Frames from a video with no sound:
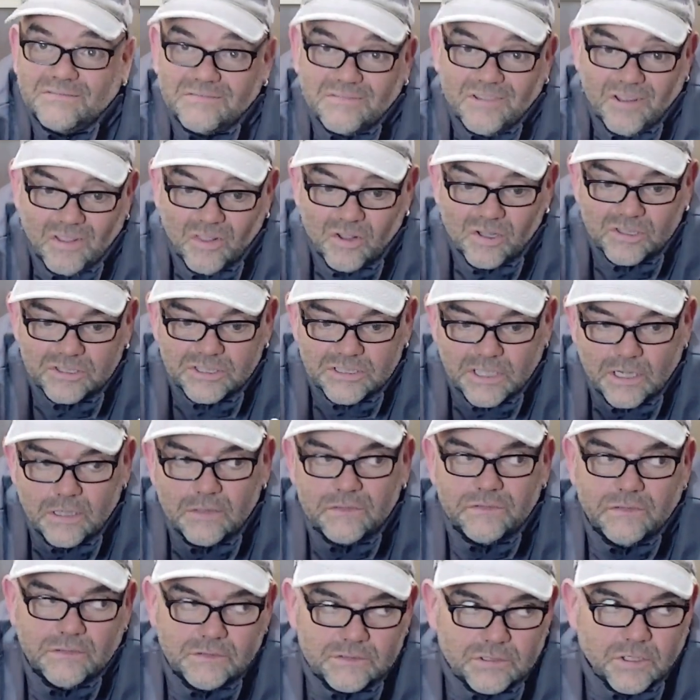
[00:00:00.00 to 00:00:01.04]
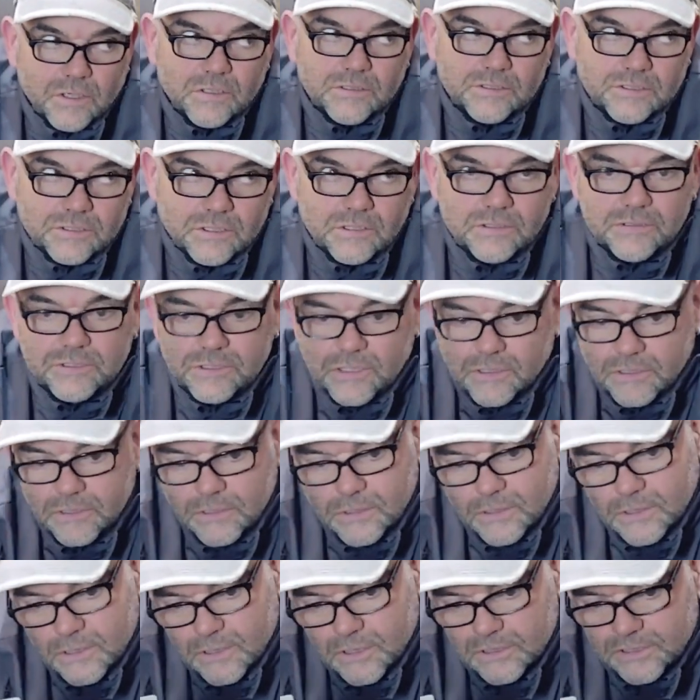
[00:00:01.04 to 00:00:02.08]
a lot of stuff. China.
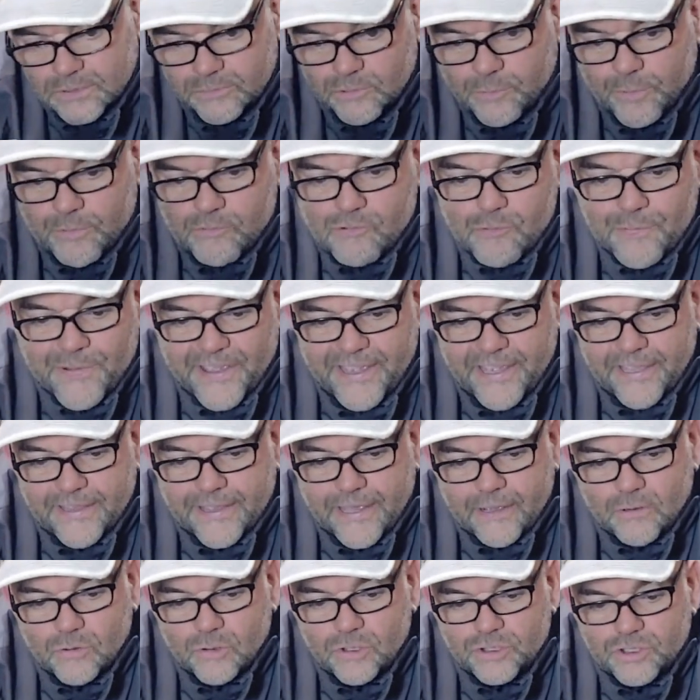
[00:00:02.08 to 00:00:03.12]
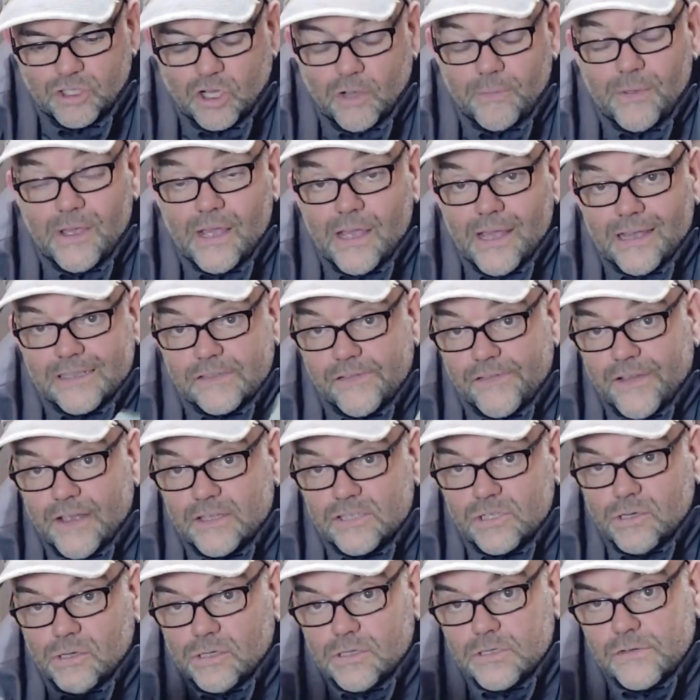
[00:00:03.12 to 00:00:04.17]
I seem to be repeating that all the time. It's
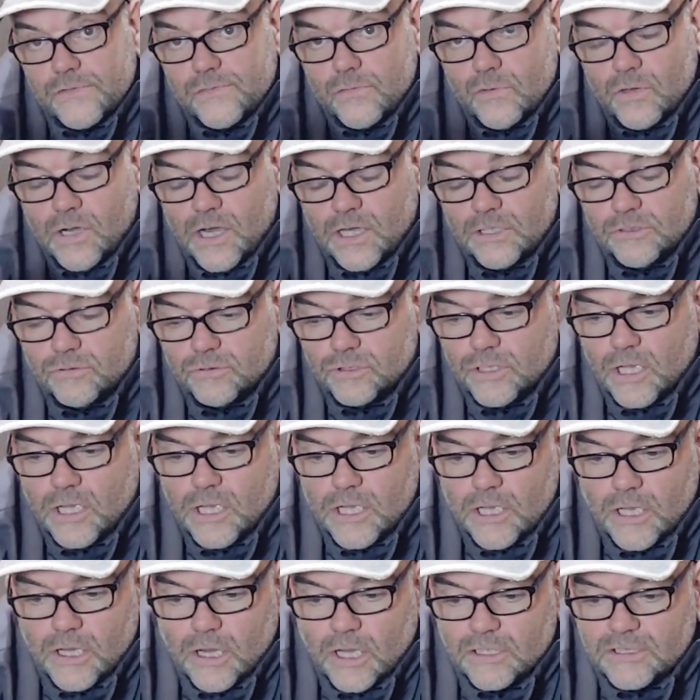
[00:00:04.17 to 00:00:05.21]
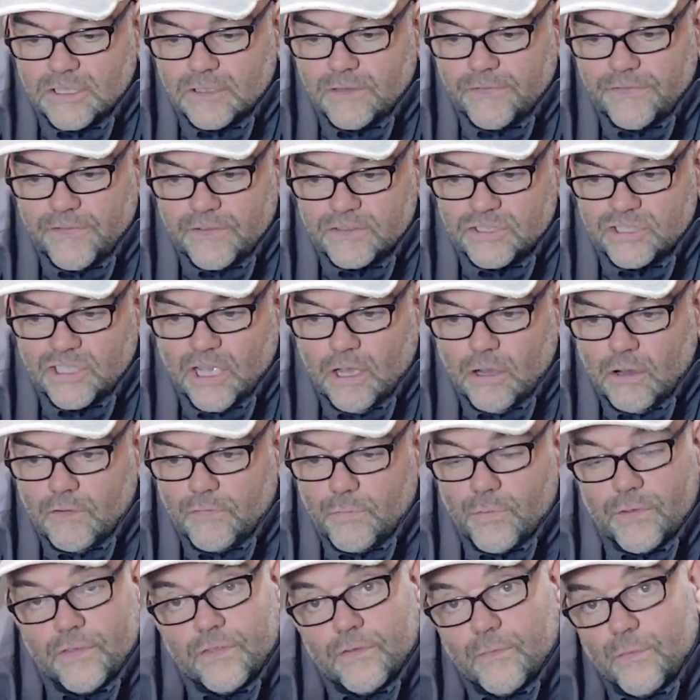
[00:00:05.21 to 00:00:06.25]
1,000 grams to 400. I tend to start off
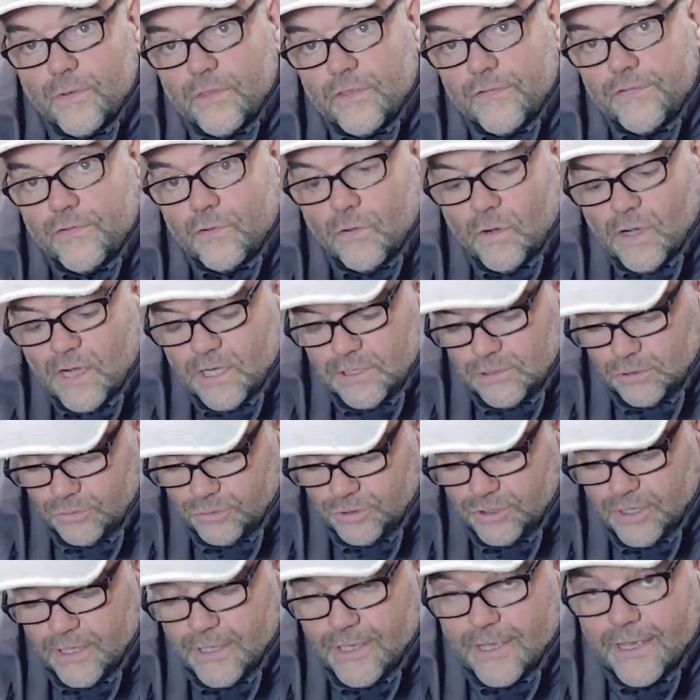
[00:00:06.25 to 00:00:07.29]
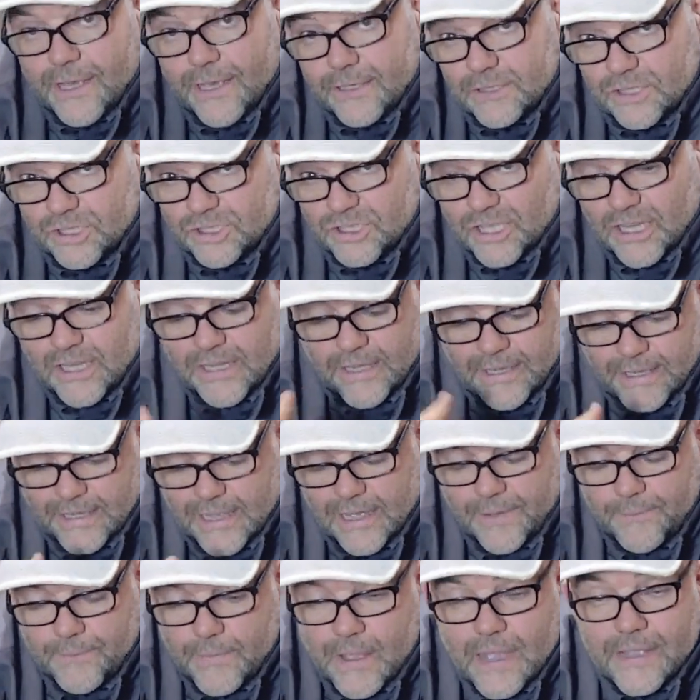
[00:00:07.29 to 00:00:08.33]
with the 400 just to clean
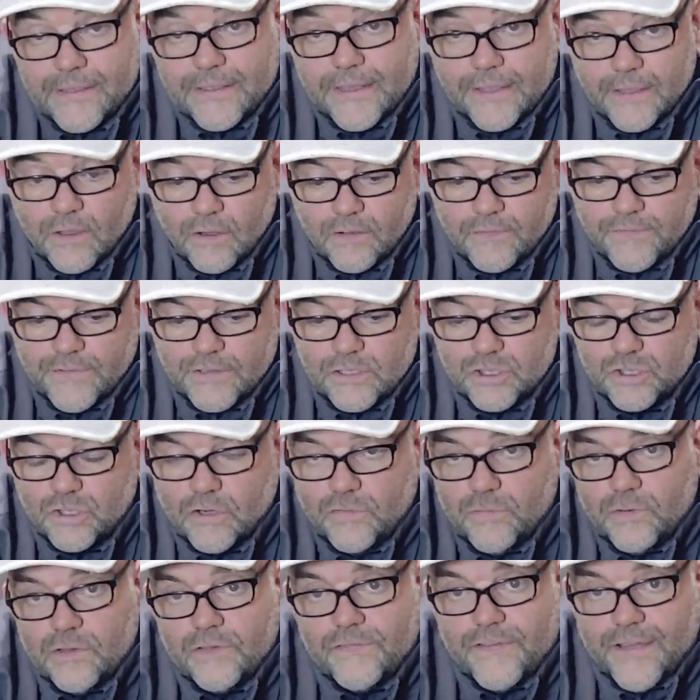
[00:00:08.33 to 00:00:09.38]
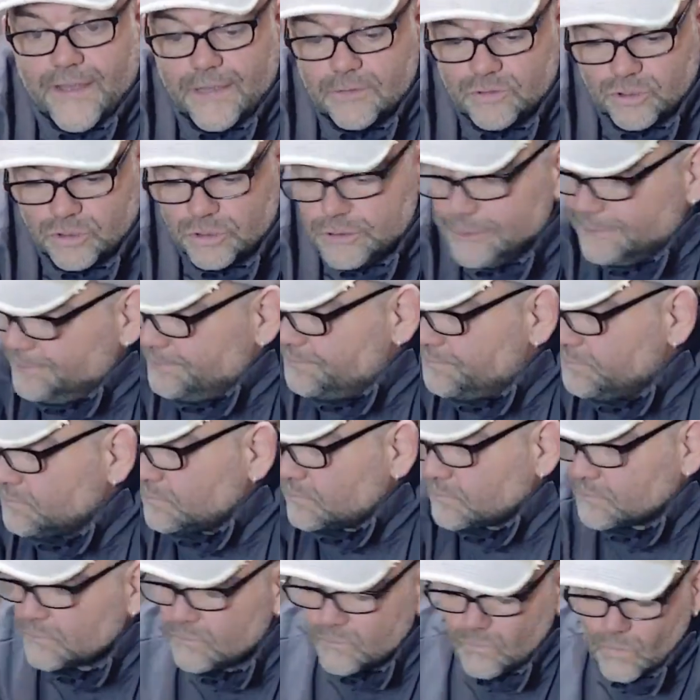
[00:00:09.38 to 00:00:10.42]
up, and then I finish off with 1,000.
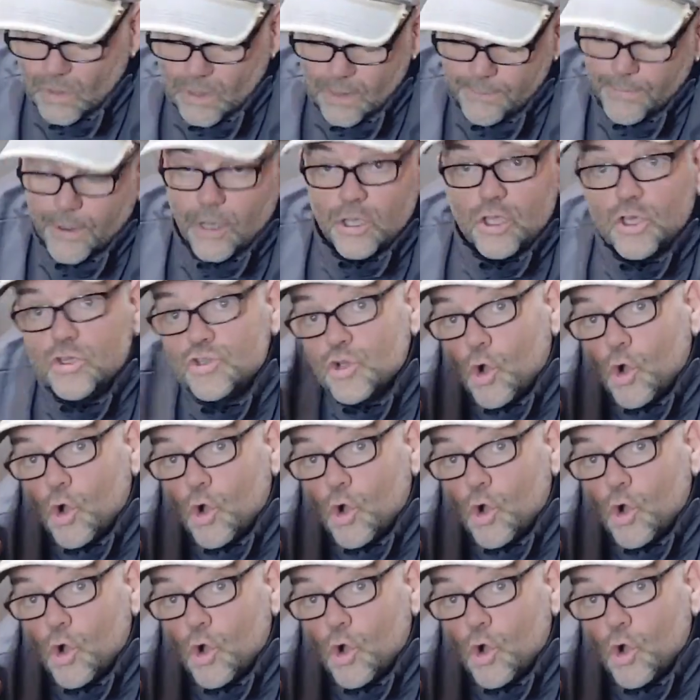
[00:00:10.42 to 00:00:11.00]
But I use